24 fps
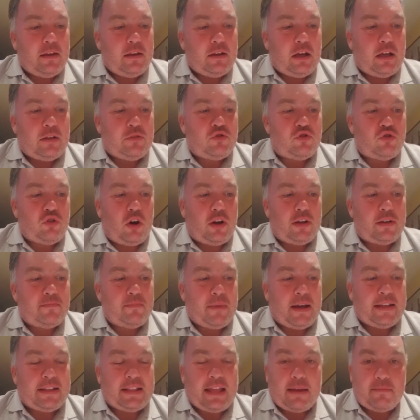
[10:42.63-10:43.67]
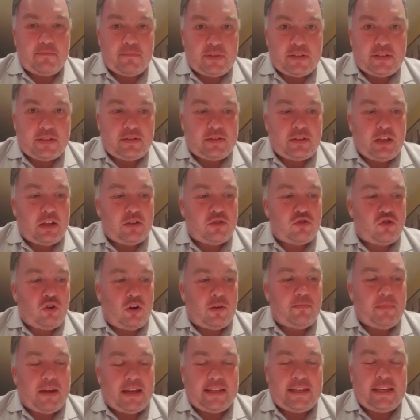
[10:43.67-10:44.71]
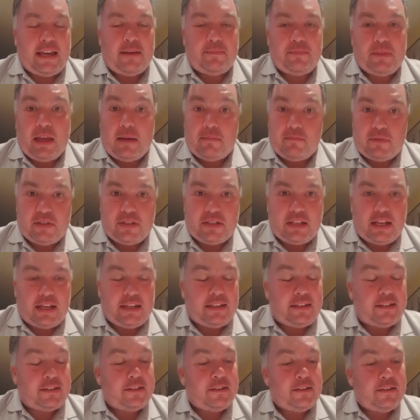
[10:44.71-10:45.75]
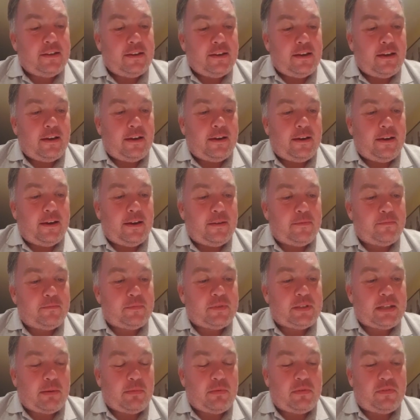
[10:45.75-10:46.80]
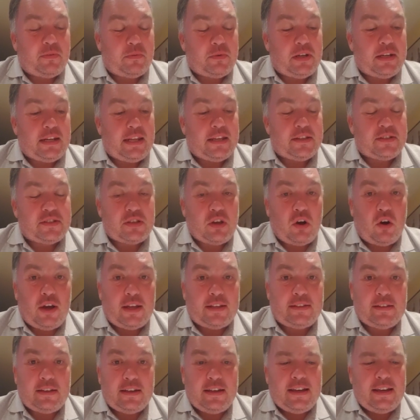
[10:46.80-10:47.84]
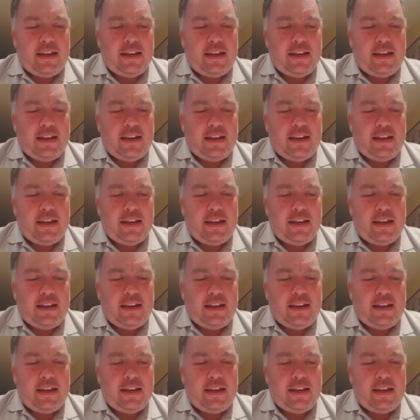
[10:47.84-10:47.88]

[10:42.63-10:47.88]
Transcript: and try to make that mis- uh, try and make up that mistake um, coming from the near side.